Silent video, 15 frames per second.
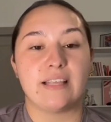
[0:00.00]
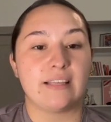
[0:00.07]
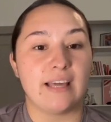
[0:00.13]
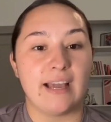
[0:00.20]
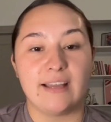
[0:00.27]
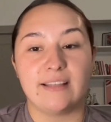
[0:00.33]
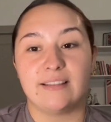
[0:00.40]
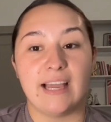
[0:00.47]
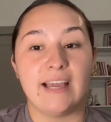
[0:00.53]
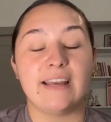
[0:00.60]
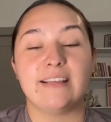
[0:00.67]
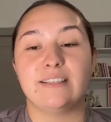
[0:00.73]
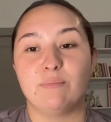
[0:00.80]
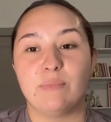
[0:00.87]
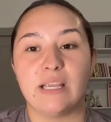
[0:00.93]
Like that
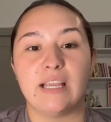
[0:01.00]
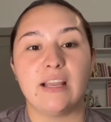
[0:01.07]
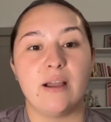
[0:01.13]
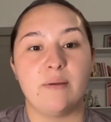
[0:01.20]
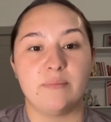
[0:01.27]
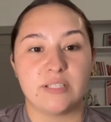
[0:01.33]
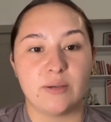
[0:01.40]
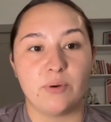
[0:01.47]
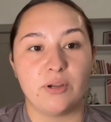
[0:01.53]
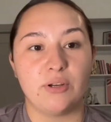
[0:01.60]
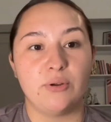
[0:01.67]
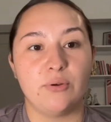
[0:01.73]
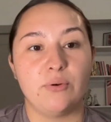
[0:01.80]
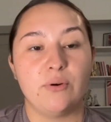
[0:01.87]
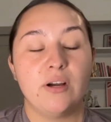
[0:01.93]
is me. I'm someone
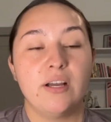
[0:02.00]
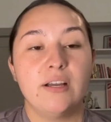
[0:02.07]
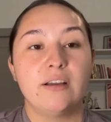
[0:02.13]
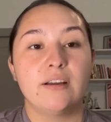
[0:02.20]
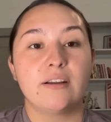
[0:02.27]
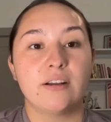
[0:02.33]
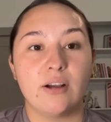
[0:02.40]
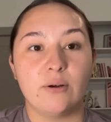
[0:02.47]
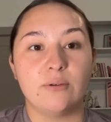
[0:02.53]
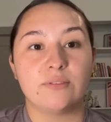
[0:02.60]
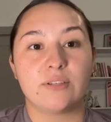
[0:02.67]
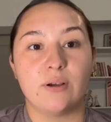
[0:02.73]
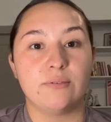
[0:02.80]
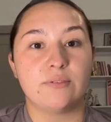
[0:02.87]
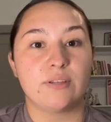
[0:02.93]
who
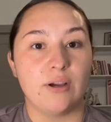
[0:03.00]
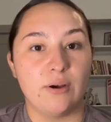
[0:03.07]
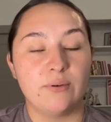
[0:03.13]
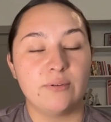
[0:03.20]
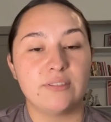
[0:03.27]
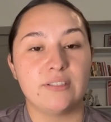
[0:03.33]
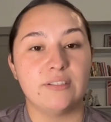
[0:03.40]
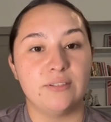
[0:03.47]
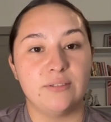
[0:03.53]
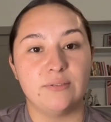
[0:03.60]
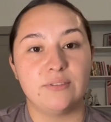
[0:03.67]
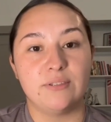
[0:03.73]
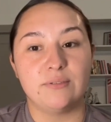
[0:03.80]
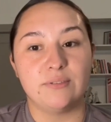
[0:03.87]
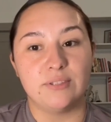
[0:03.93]
goes and
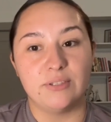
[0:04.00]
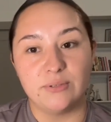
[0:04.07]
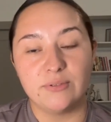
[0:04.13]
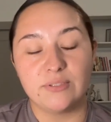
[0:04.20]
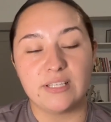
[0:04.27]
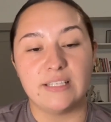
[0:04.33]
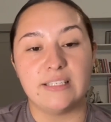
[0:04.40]
does.